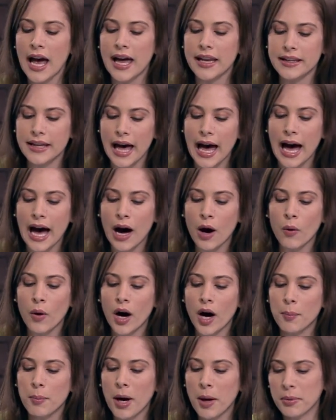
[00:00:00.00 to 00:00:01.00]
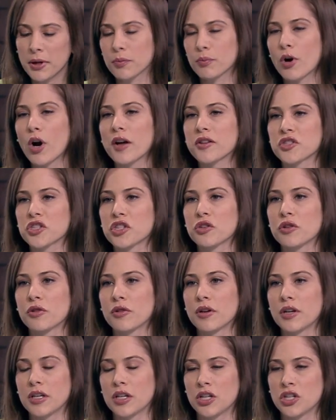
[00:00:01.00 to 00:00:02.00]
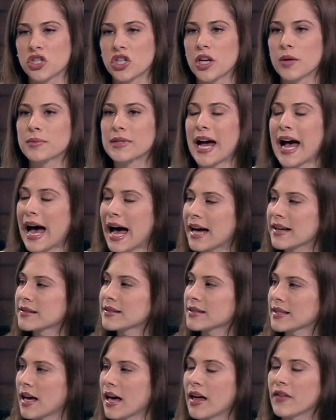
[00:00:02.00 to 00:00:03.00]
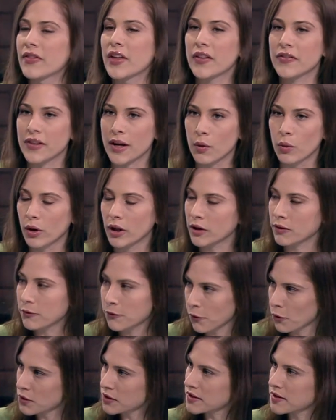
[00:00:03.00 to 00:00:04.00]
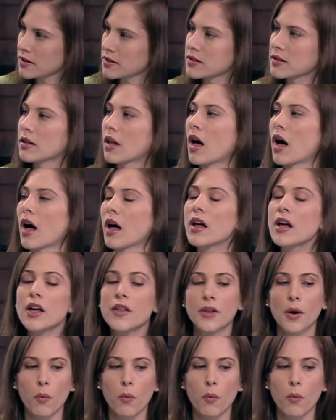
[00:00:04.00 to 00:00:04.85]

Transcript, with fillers: And now, a public prosecutor in Egypt has said that they will enforce this law.